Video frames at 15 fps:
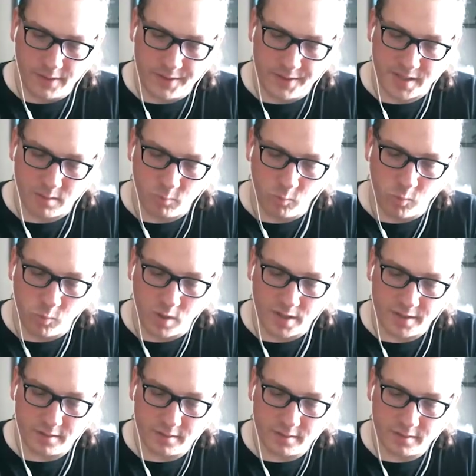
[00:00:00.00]
how you said
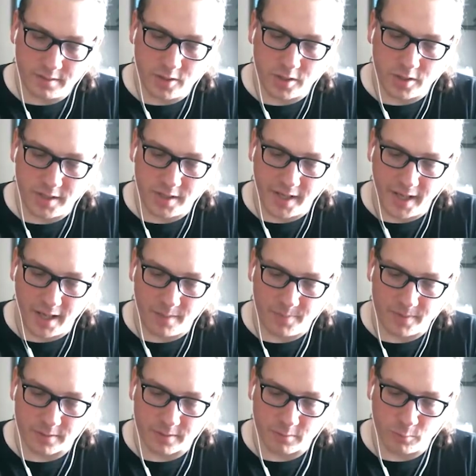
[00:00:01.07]
what could
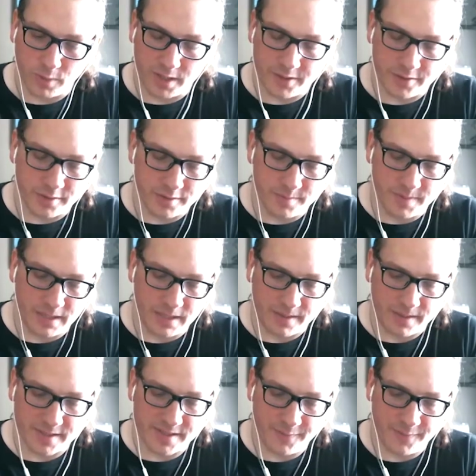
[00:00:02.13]
happen or what could
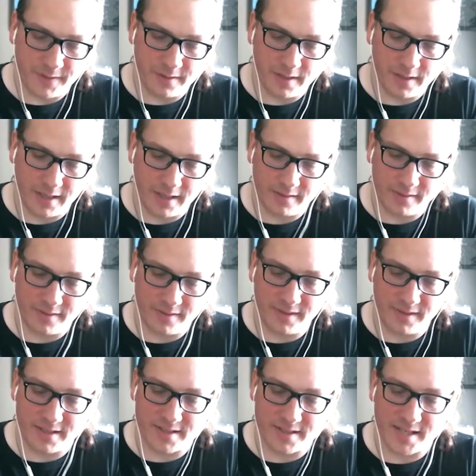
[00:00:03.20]
be, because I feel like
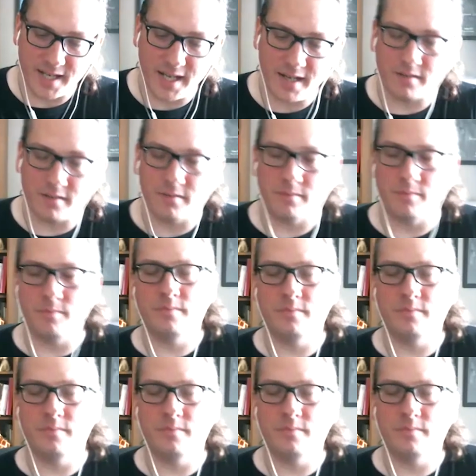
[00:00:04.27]
the entire